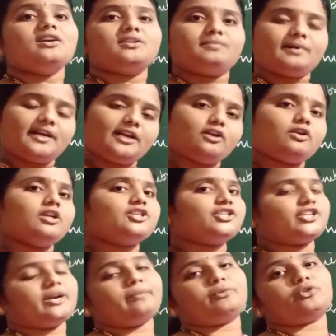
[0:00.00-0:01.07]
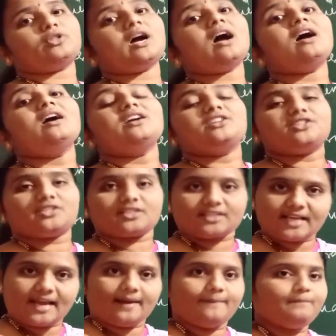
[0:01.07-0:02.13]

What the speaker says: particular shape to the cell.